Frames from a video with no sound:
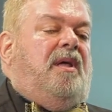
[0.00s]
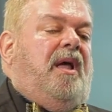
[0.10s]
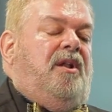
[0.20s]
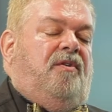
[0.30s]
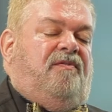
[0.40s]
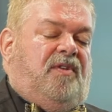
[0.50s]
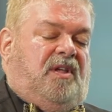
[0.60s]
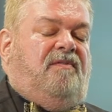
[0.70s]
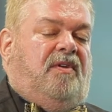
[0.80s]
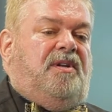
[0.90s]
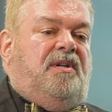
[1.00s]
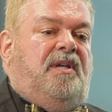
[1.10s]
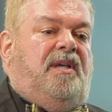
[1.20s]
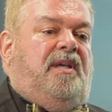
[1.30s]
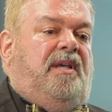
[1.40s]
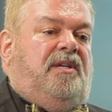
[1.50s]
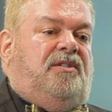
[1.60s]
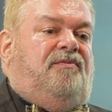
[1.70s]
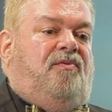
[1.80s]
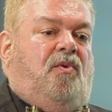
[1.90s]
and you forgive it, is
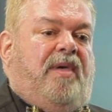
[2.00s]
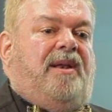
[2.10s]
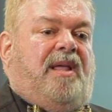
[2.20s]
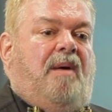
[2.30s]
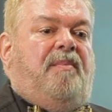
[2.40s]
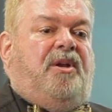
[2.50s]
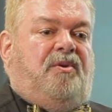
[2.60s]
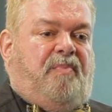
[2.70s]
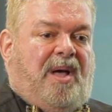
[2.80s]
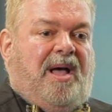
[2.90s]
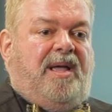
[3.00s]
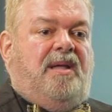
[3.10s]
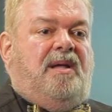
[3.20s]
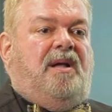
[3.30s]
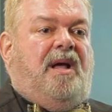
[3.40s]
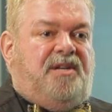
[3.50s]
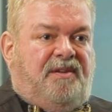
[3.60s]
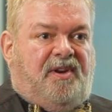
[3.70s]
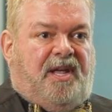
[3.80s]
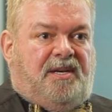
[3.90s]
for that company to pay a
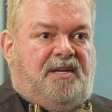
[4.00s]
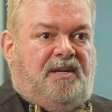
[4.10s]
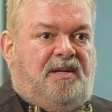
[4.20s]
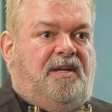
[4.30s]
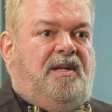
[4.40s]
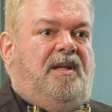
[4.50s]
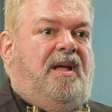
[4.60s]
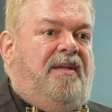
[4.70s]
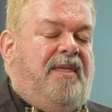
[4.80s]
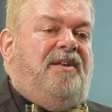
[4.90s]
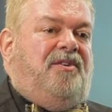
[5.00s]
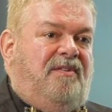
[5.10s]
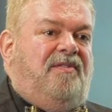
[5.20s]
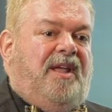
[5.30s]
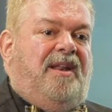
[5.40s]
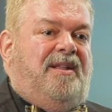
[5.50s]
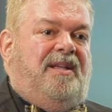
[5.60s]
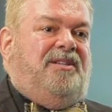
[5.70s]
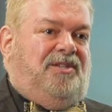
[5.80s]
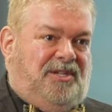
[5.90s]
dividend. And that dividend
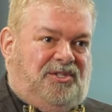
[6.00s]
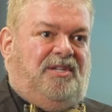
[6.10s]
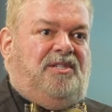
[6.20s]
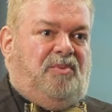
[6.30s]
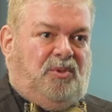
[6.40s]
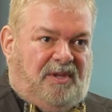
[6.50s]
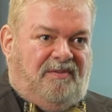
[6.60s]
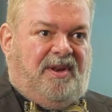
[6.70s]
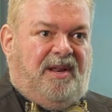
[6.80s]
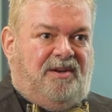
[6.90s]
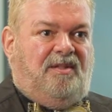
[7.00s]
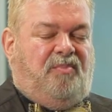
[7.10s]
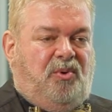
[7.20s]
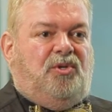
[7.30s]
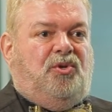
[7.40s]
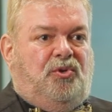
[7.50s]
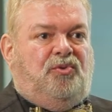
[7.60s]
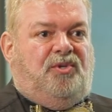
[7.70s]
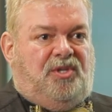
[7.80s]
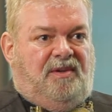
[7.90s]
is an assessable dividend to the person who's
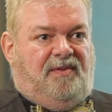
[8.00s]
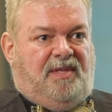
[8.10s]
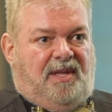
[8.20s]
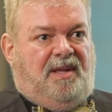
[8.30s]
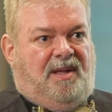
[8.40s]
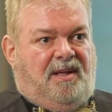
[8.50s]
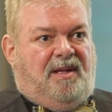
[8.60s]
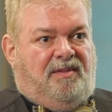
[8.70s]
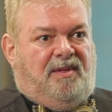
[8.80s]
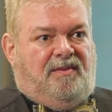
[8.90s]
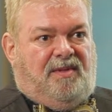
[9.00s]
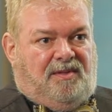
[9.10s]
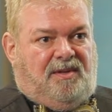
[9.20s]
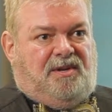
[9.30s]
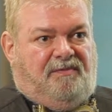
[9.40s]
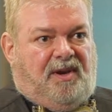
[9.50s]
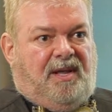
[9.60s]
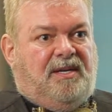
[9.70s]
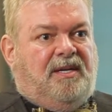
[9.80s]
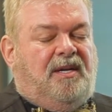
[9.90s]
receiving the
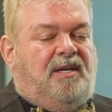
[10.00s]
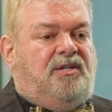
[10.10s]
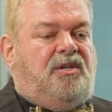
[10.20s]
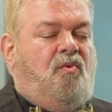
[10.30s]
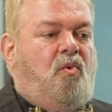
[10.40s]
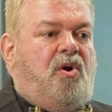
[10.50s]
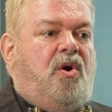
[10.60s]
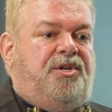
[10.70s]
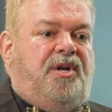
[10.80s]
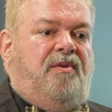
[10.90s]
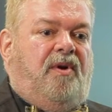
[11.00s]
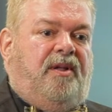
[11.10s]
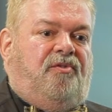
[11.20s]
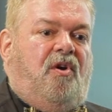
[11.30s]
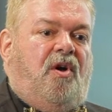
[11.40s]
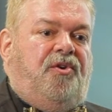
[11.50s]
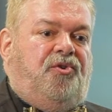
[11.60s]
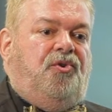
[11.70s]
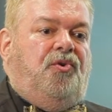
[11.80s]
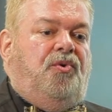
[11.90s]
dividend. So what I generally try to
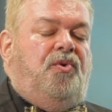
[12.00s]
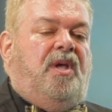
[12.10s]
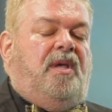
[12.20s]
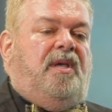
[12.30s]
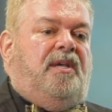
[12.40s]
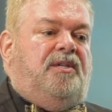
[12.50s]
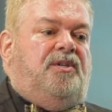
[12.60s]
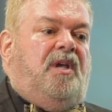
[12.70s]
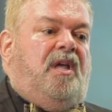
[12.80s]
do is,